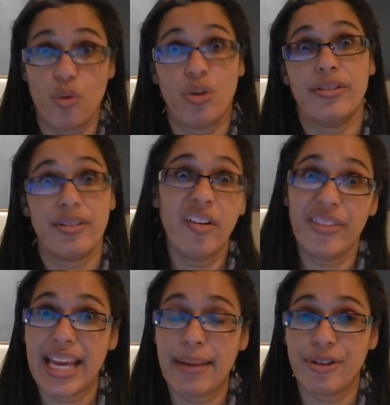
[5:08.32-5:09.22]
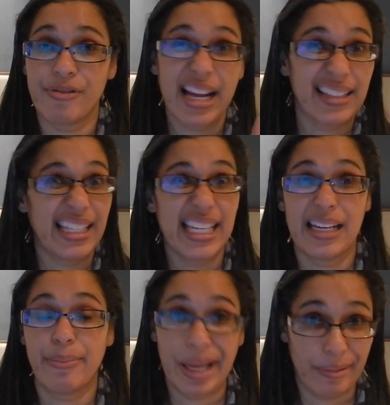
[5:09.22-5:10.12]
Was on the app directly,
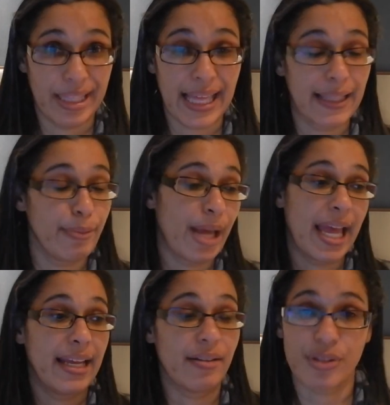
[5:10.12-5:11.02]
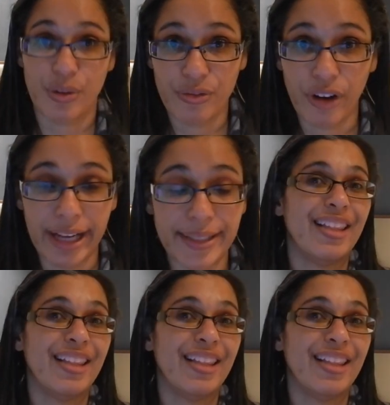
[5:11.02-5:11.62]
and I paid with Alipay, and it was all fine.